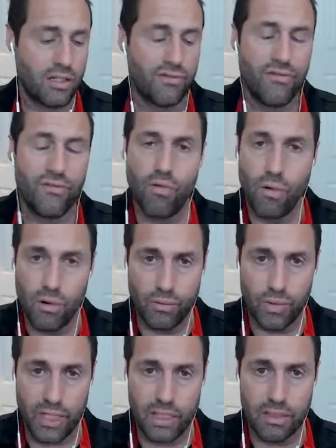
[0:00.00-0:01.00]
4
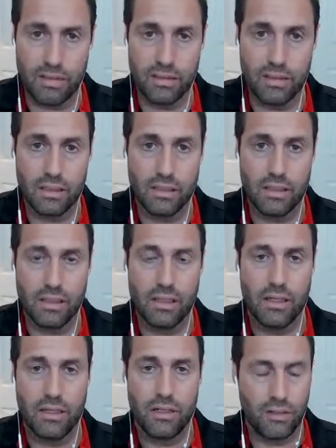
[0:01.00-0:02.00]
weeks
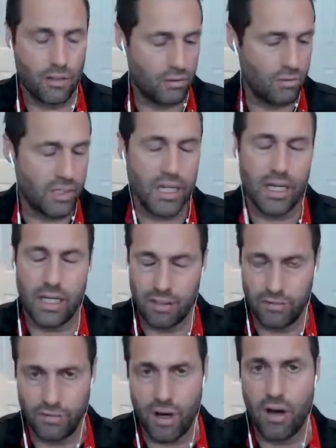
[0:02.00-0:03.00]
to getting
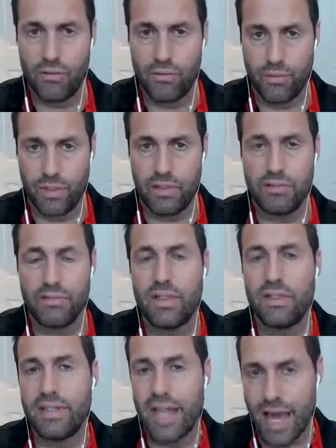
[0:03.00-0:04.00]
involved with
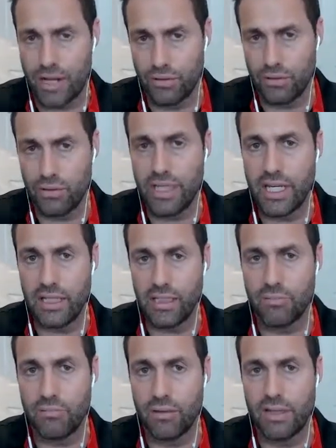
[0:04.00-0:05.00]
natural healing
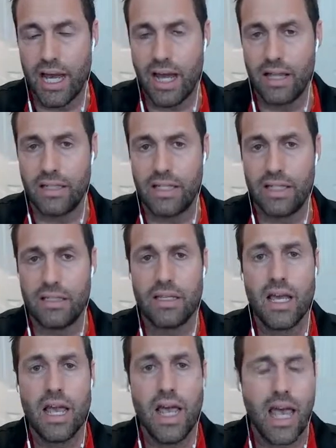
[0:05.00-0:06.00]
modalities,
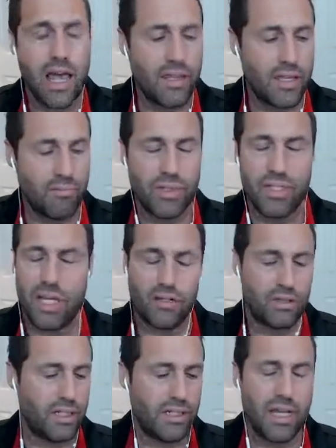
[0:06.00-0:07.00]
and then
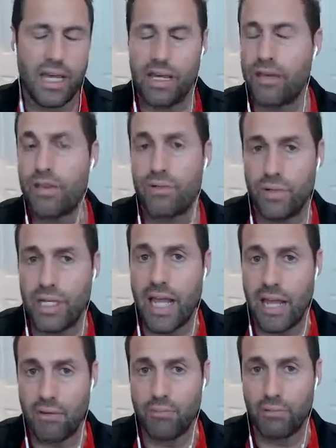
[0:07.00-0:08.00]
potentially take a 3-day
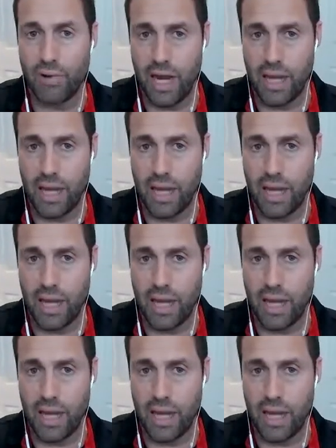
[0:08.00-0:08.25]
break.